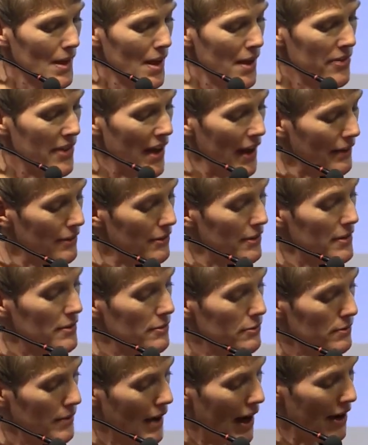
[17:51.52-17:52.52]
Then
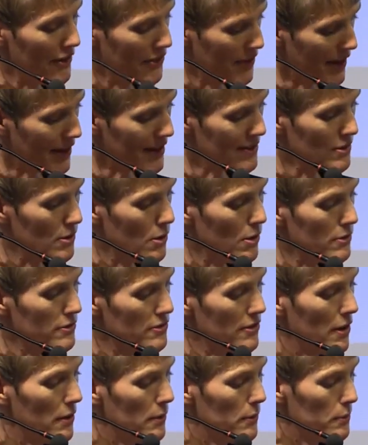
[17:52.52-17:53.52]
I think it's
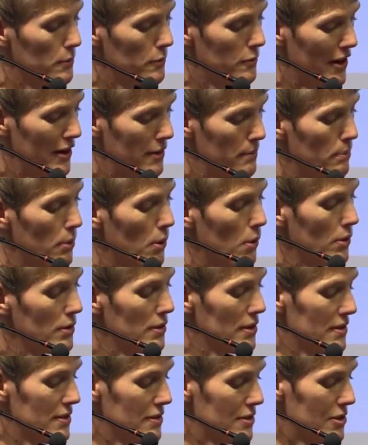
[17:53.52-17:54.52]
also very
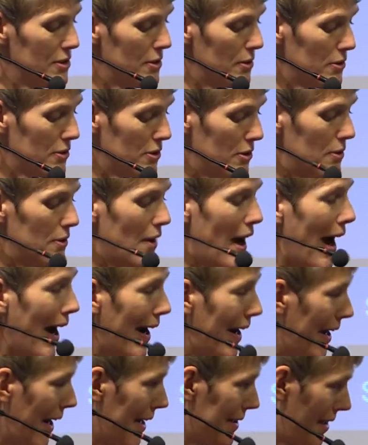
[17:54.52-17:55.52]
important to
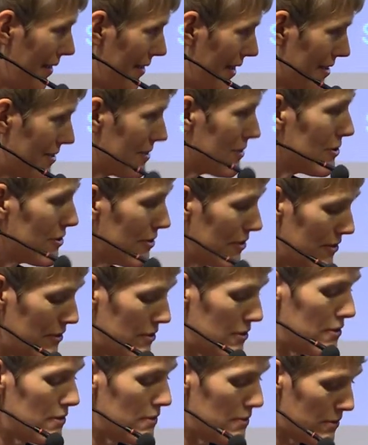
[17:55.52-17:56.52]
highlight, and that
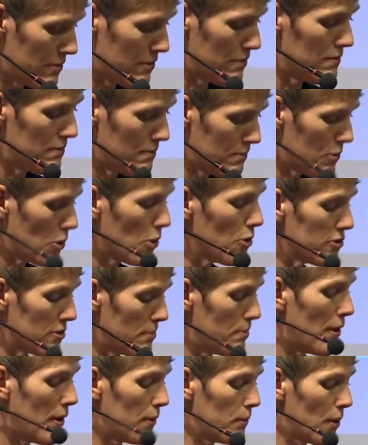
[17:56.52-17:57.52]
draws
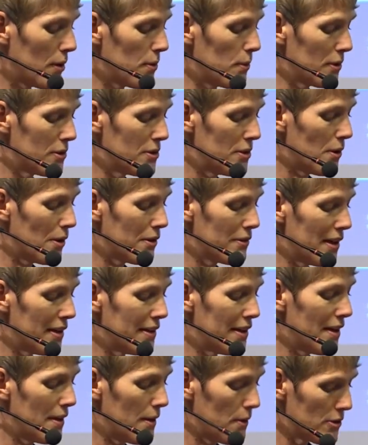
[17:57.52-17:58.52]
upon what you
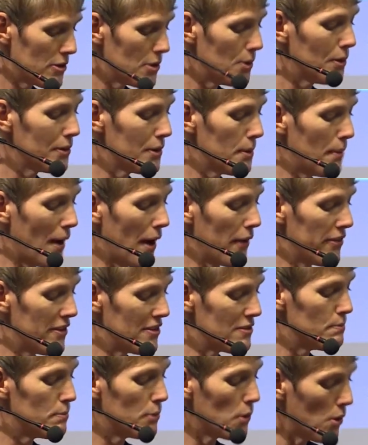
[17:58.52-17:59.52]
already talked about, this
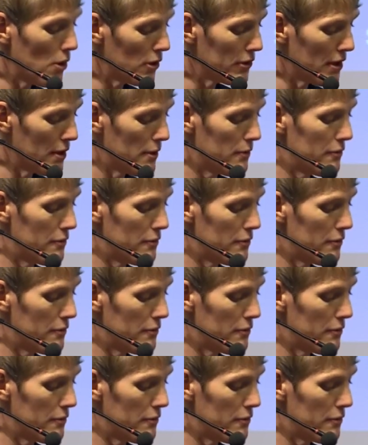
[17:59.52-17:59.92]
broader